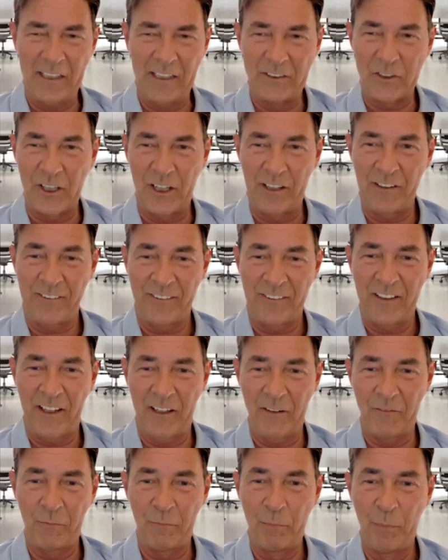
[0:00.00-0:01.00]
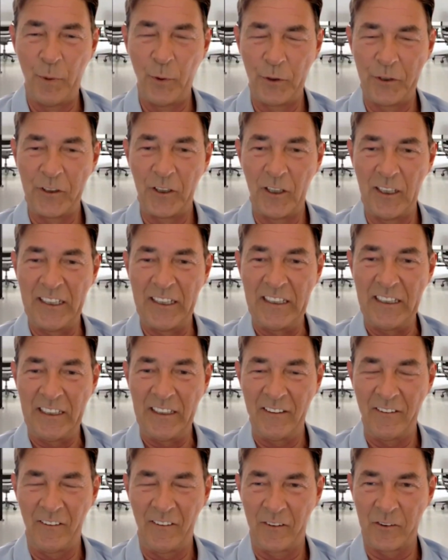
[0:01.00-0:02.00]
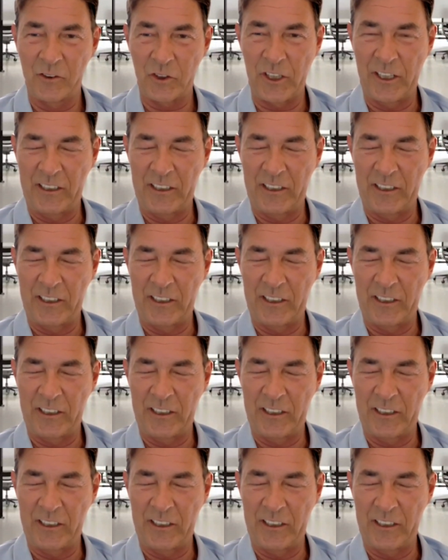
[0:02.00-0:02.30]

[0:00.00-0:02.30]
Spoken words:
just have put a link in the chat.